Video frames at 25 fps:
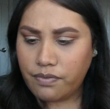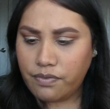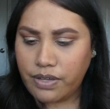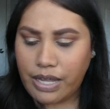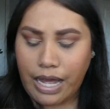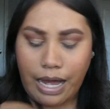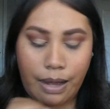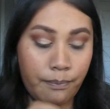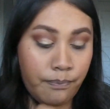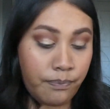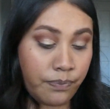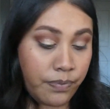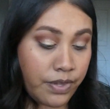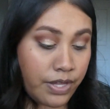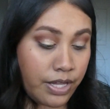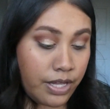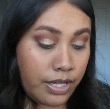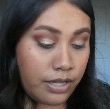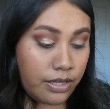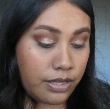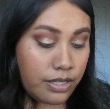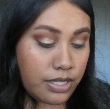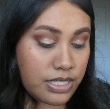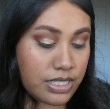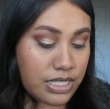Yeah,
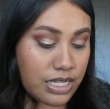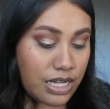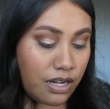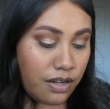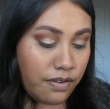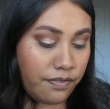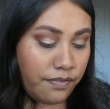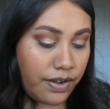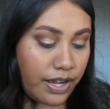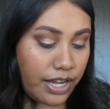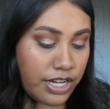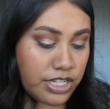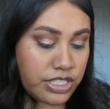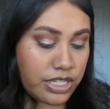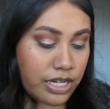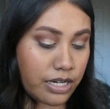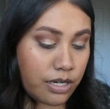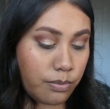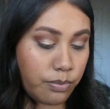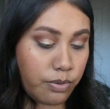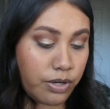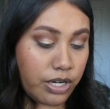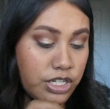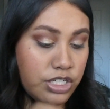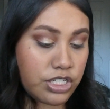this e.l.f.
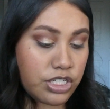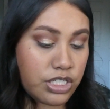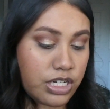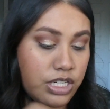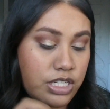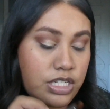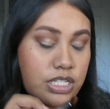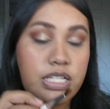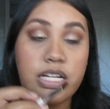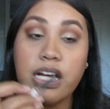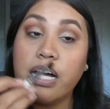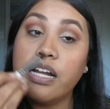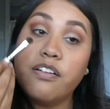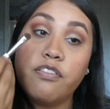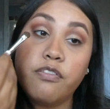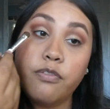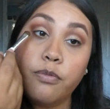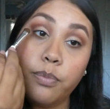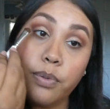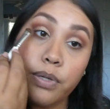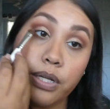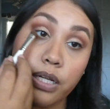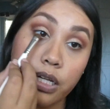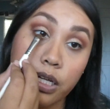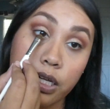eyeshadow brush and just kind of
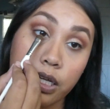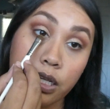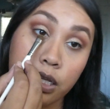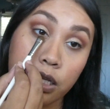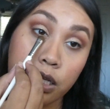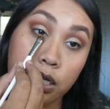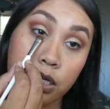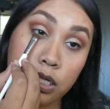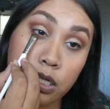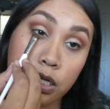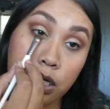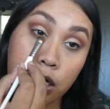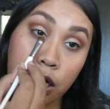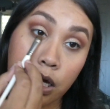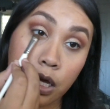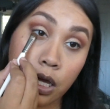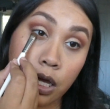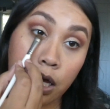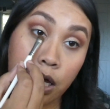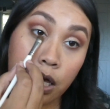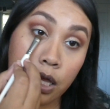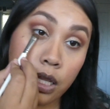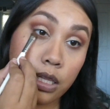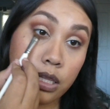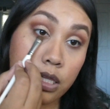blend
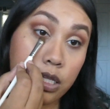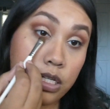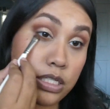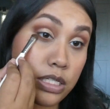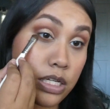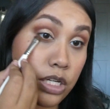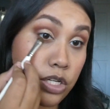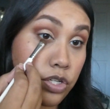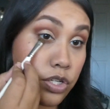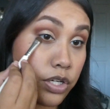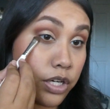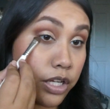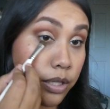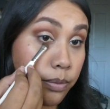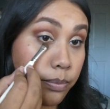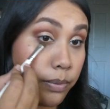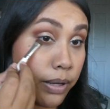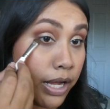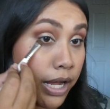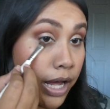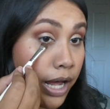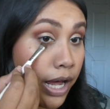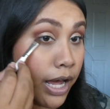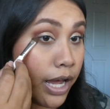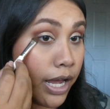this underneath
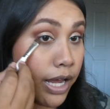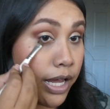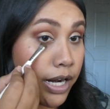my eye.